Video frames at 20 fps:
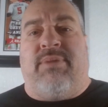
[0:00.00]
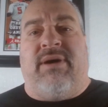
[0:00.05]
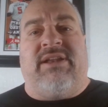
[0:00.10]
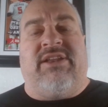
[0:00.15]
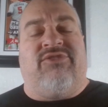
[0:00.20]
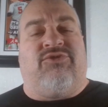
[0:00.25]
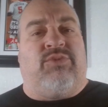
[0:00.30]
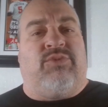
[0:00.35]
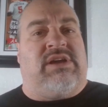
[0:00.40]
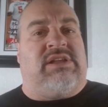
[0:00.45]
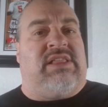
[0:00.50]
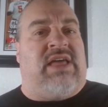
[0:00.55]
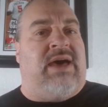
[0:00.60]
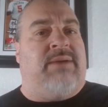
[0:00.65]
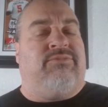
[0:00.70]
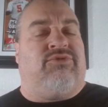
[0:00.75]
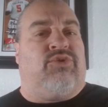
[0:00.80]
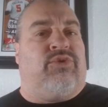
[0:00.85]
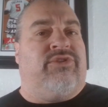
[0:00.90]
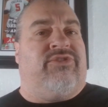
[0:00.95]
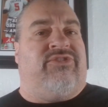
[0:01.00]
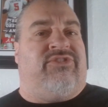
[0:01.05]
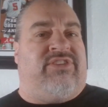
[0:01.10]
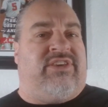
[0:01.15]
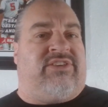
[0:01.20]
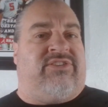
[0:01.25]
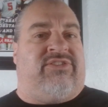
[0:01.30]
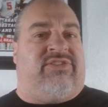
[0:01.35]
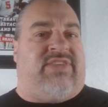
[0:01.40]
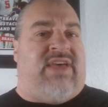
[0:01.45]
button as we climb towards
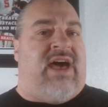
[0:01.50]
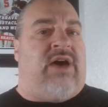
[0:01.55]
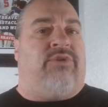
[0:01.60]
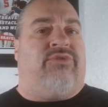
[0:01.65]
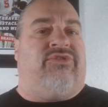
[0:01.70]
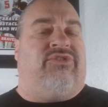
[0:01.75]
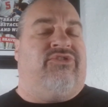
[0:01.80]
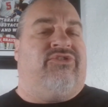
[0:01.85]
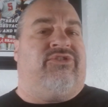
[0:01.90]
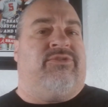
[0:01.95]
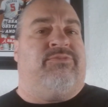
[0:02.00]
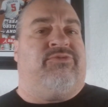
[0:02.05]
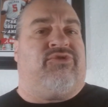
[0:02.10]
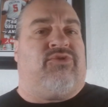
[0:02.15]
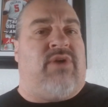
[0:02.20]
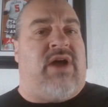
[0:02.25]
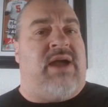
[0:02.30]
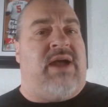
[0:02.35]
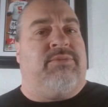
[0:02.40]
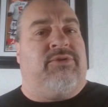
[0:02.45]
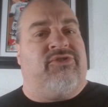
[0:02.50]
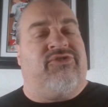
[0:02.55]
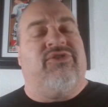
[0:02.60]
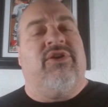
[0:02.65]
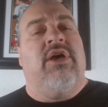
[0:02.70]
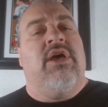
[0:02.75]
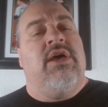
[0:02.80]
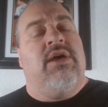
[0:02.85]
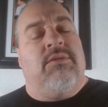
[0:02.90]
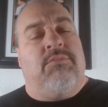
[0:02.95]
6,000
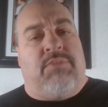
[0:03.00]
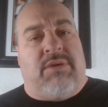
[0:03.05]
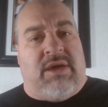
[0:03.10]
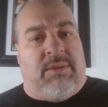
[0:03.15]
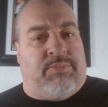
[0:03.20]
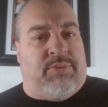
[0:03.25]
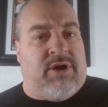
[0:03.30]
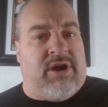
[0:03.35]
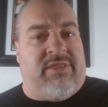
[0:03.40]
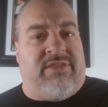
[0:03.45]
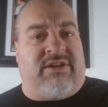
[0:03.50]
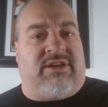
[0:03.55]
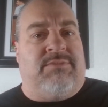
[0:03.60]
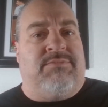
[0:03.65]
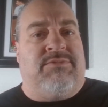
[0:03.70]
subscribers. Be a part of the